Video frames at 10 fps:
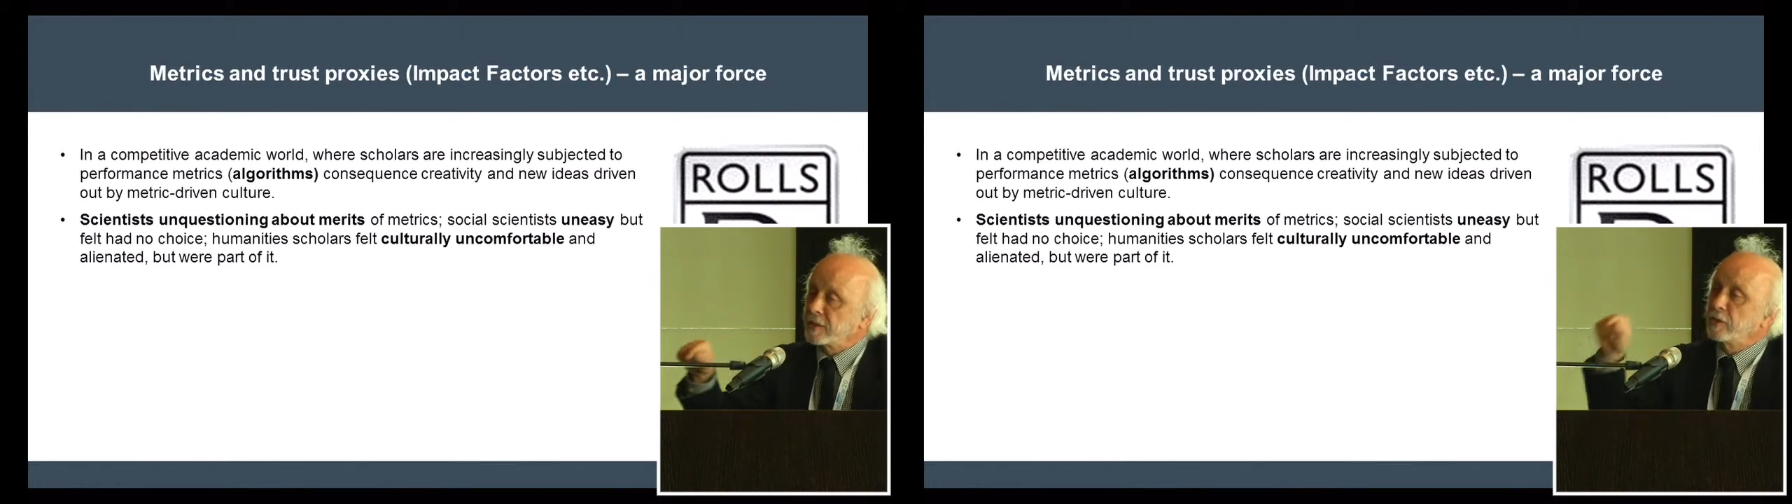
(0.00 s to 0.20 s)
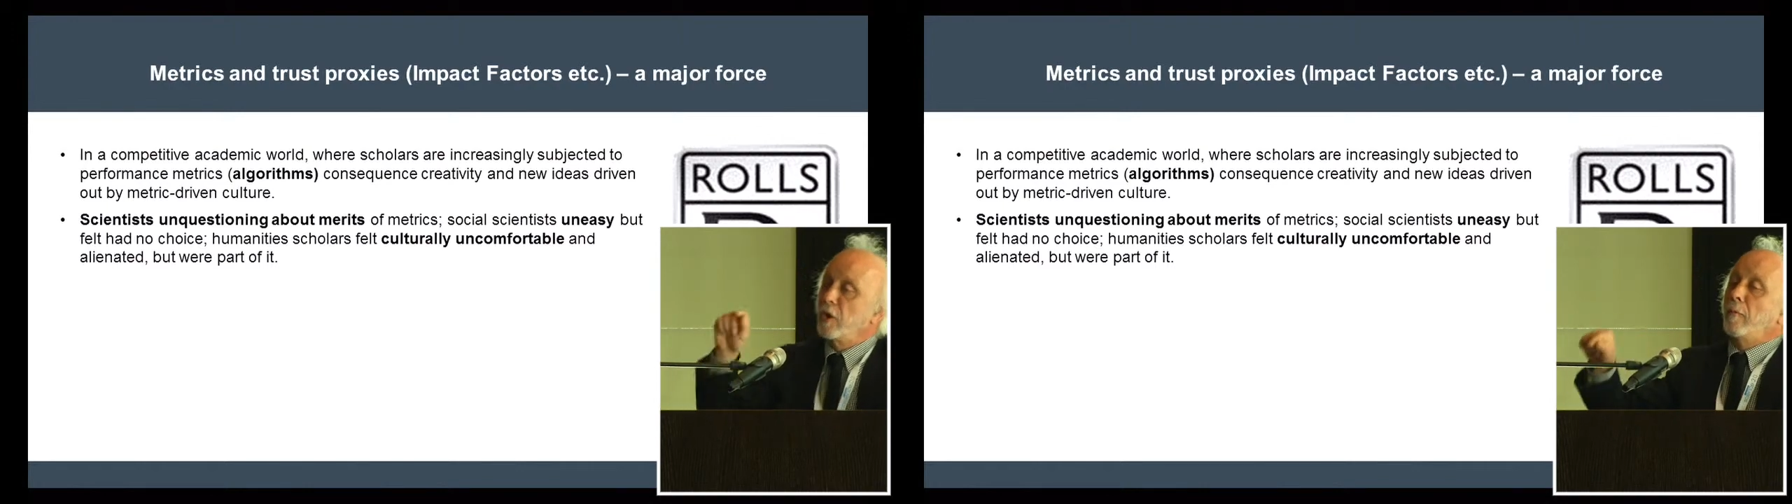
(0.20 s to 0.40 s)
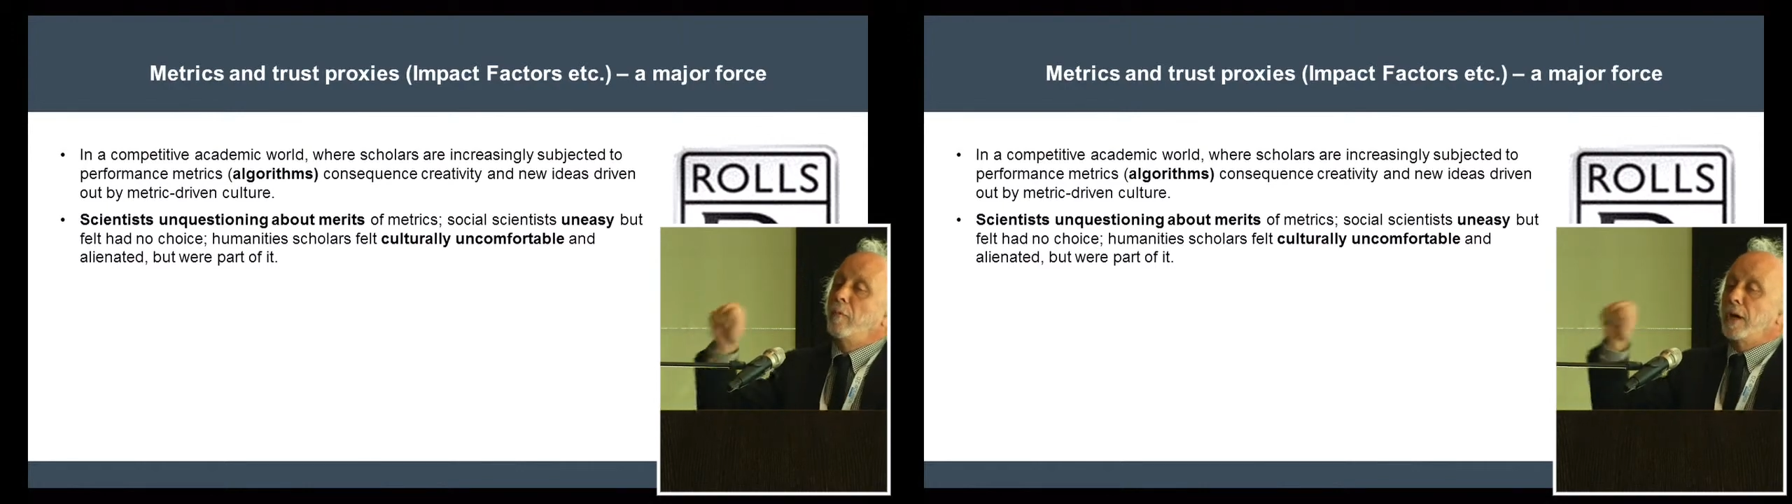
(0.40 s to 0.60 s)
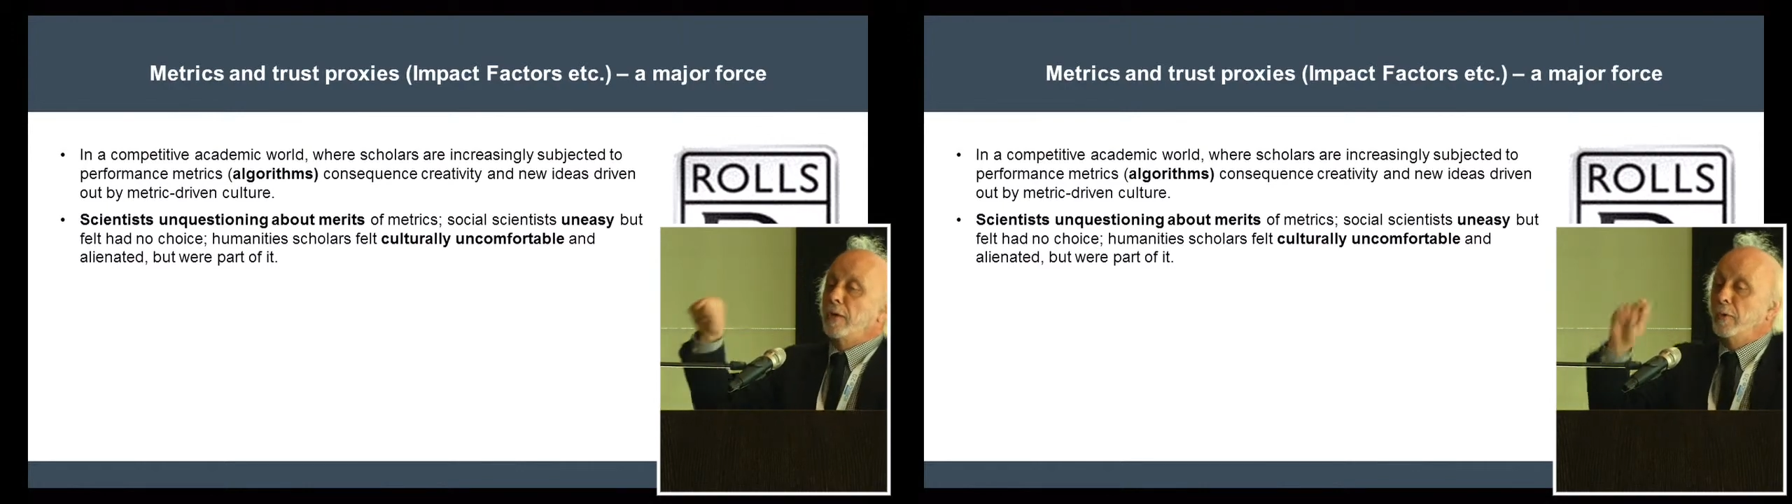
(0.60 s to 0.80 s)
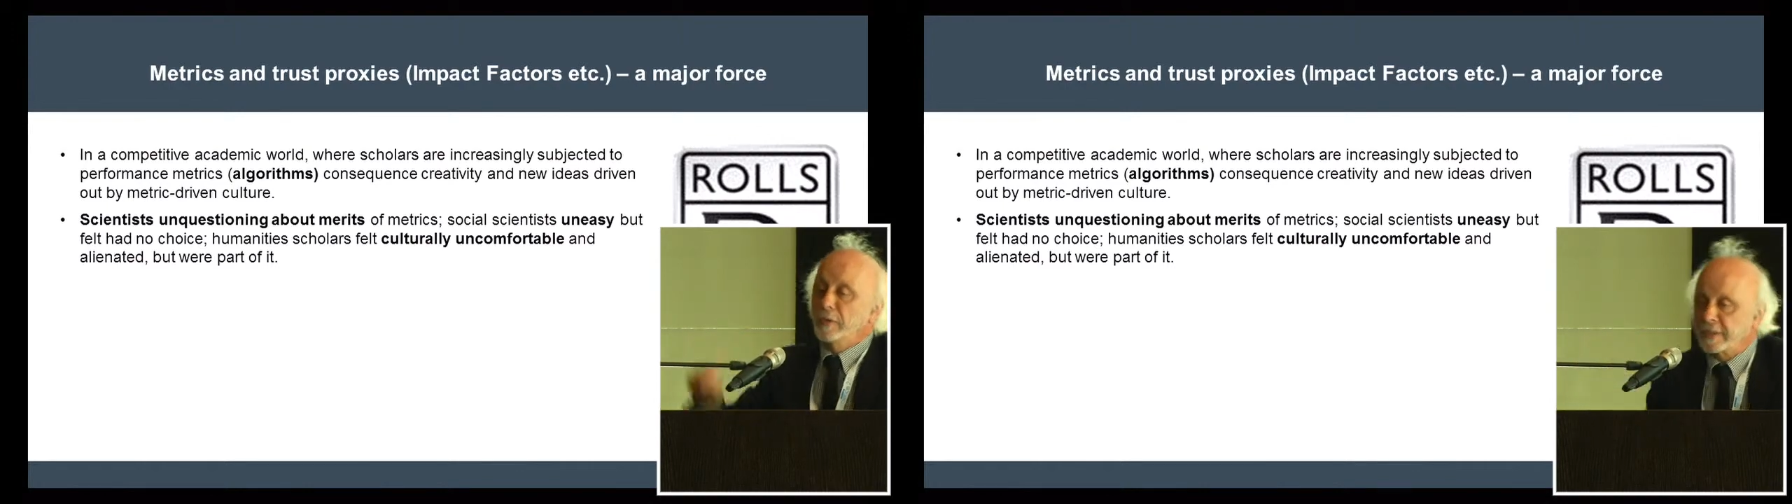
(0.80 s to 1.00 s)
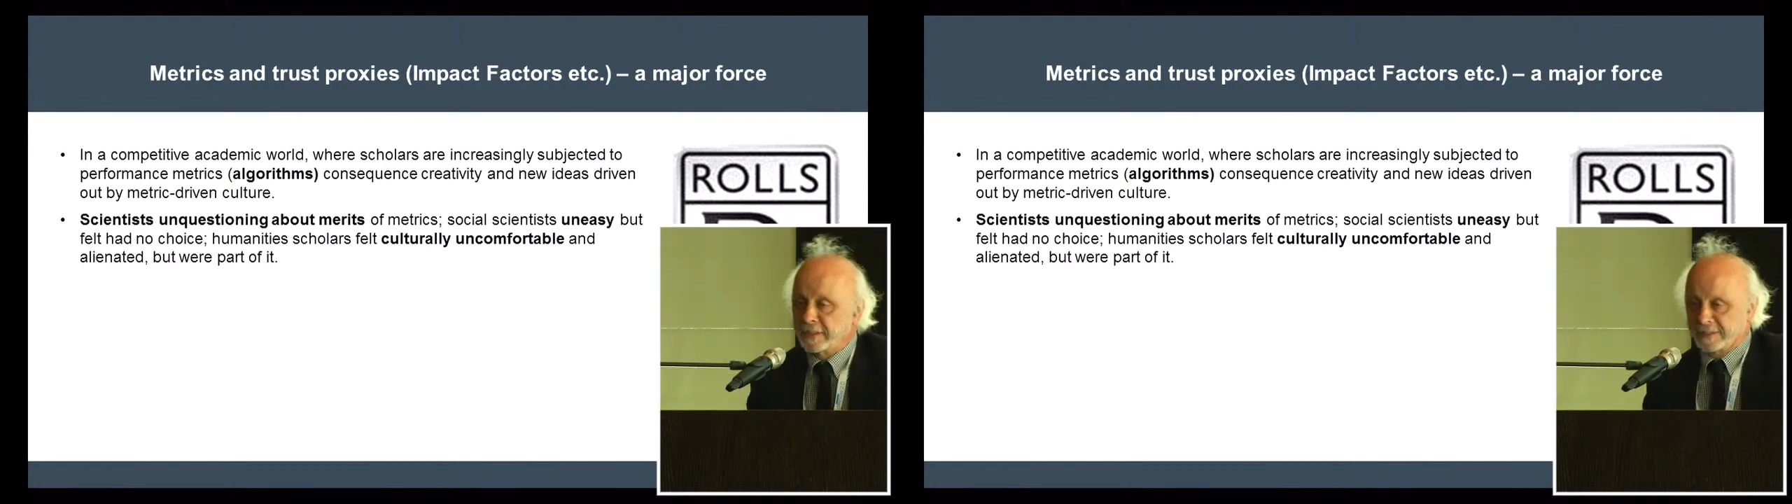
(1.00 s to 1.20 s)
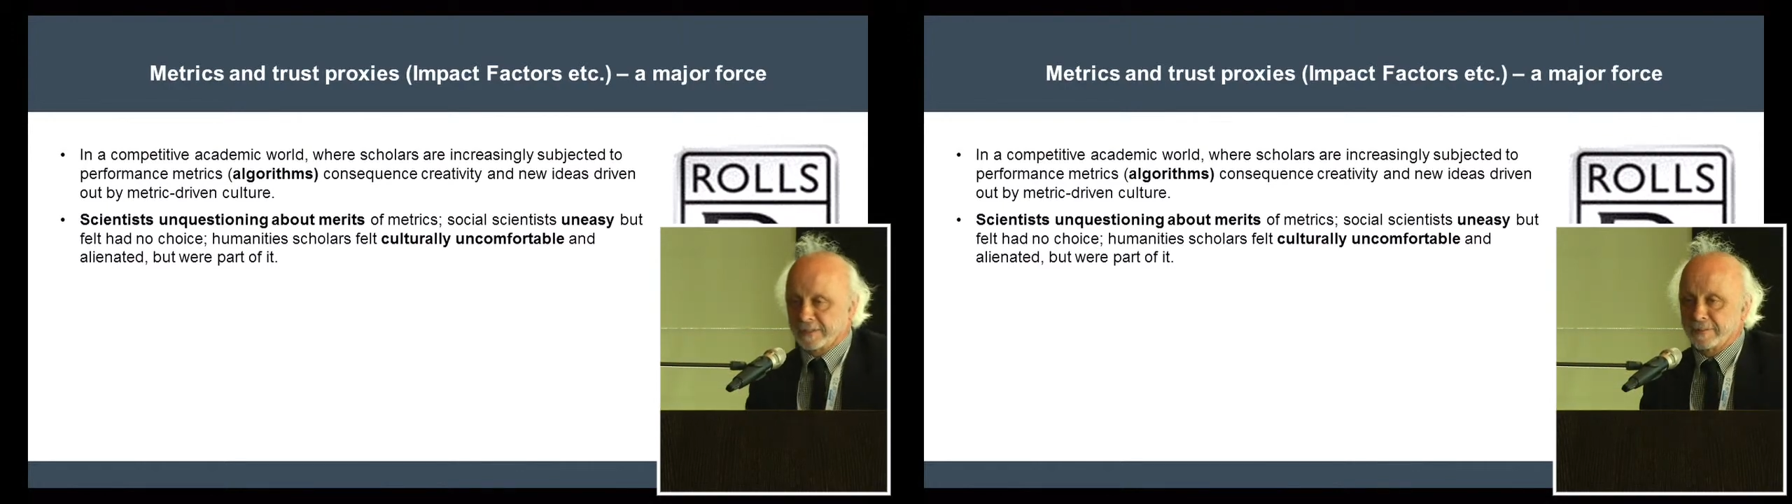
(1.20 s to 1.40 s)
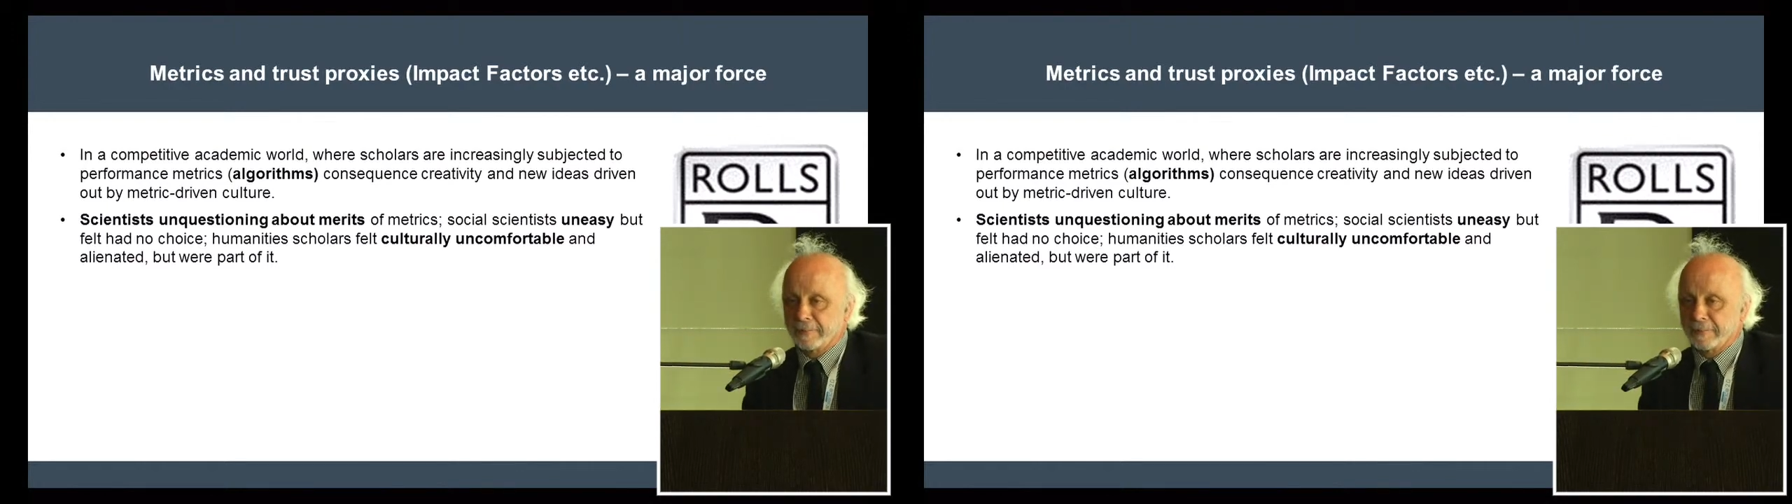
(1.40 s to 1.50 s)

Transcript: not my audience,